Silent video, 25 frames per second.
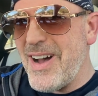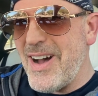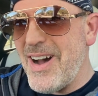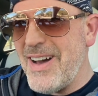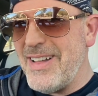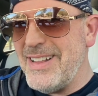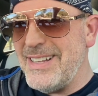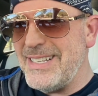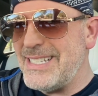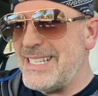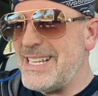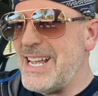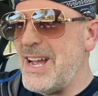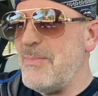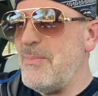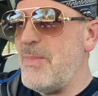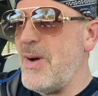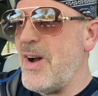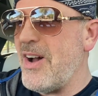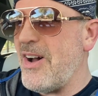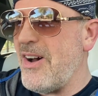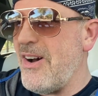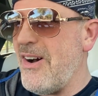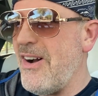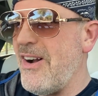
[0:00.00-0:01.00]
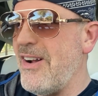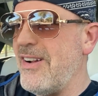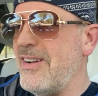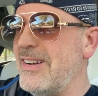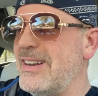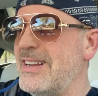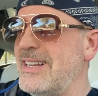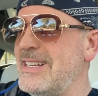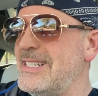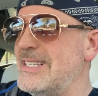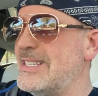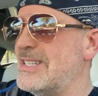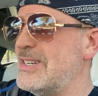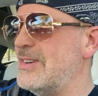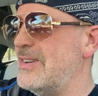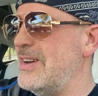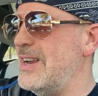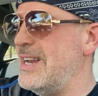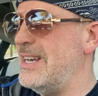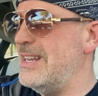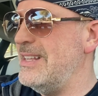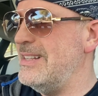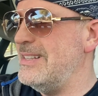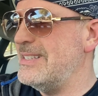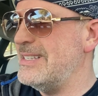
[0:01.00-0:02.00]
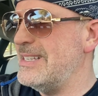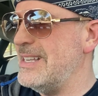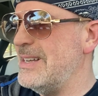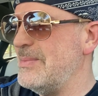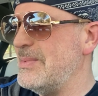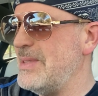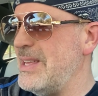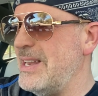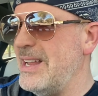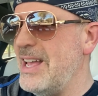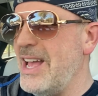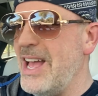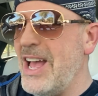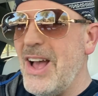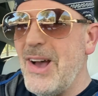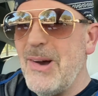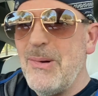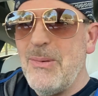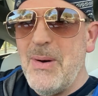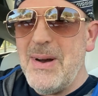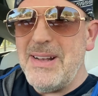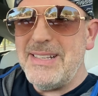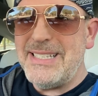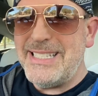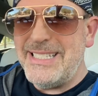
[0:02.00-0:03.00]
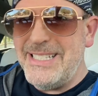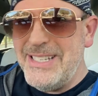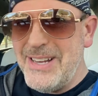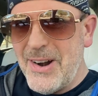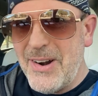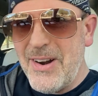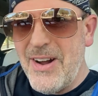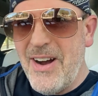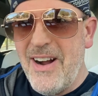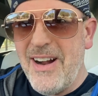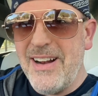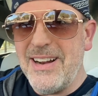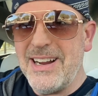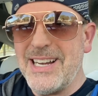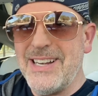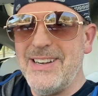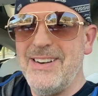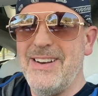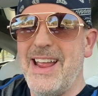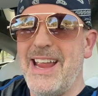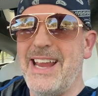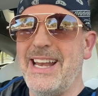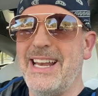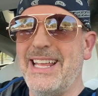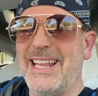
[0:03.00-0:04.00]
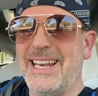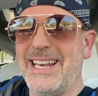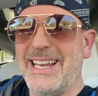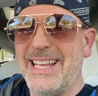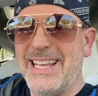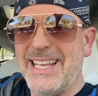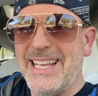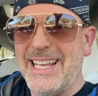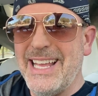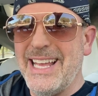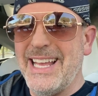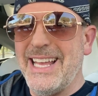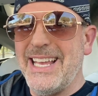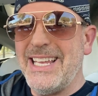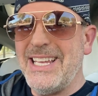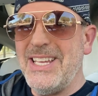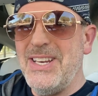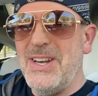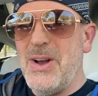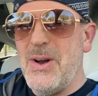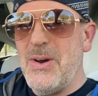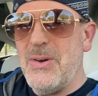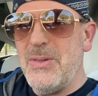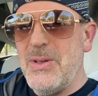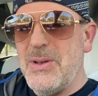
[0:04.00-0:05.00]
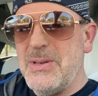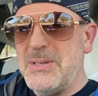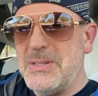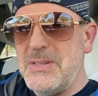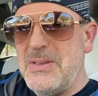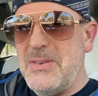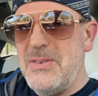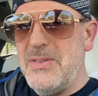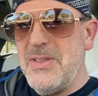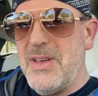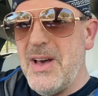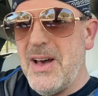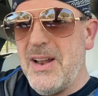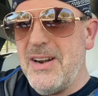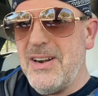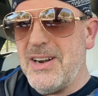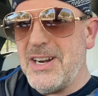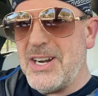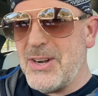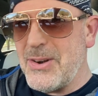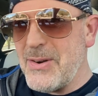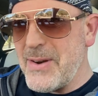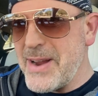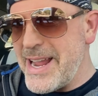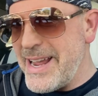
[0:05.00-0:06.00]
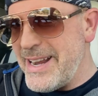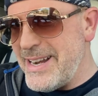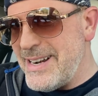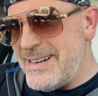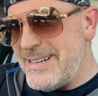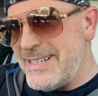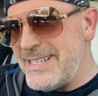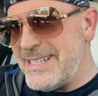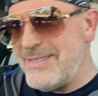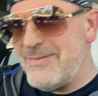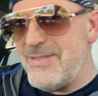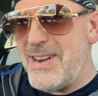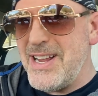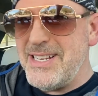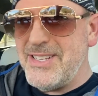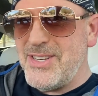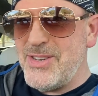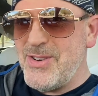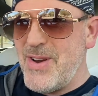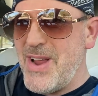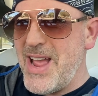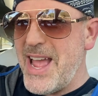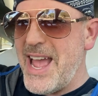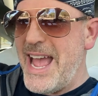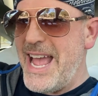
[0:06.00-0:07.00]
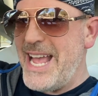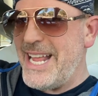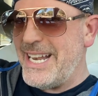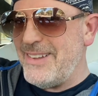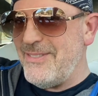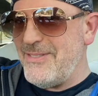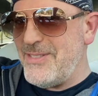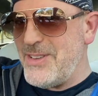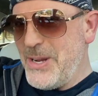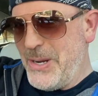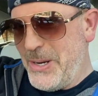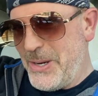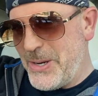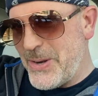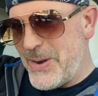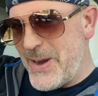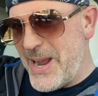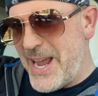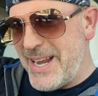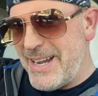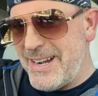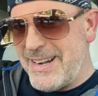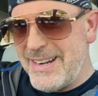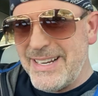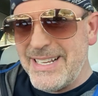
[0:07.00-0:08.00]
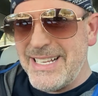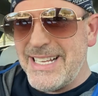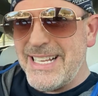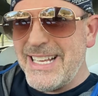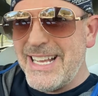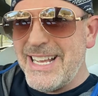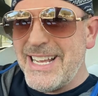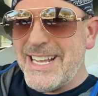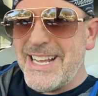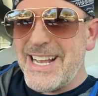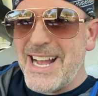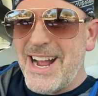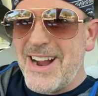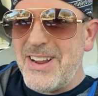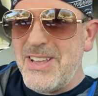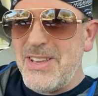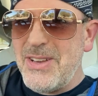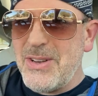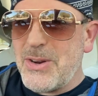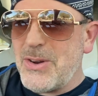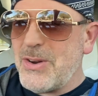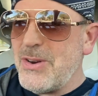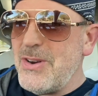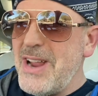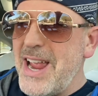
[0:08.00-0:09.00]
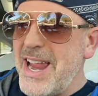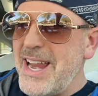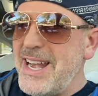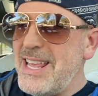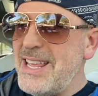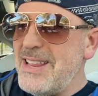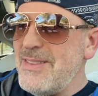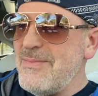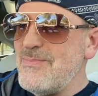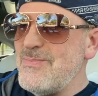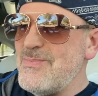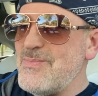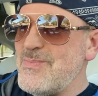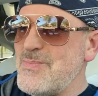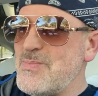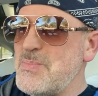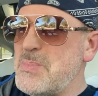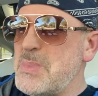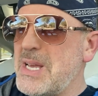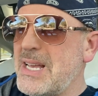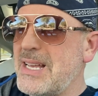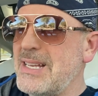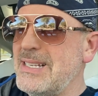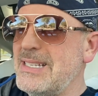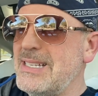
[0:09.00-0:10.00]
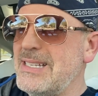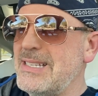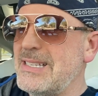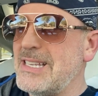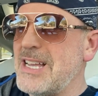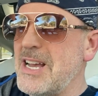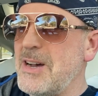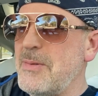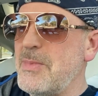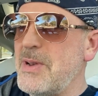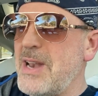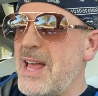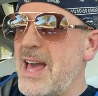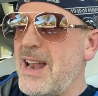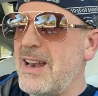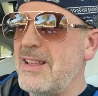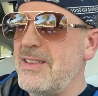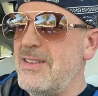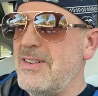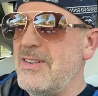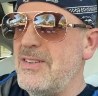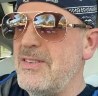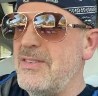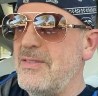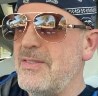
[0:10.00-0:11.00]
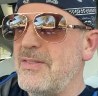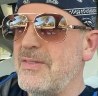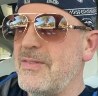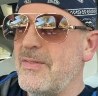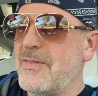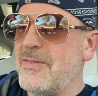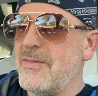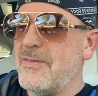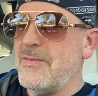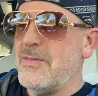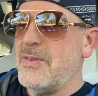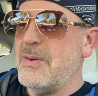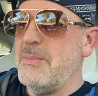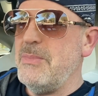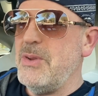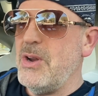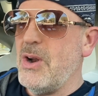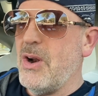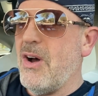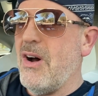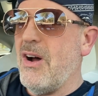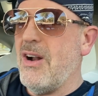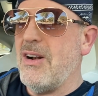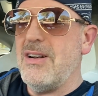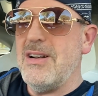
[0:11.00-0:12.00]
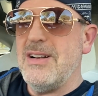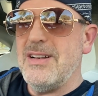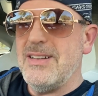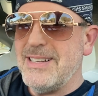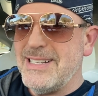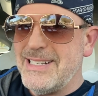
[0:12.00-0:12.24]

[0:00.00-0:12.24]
This time my heart is creating something. What's your heart creating? You know, those of you that are creators, raise your hand. You're a creator. Are you creating because it's coming out of you from your heart?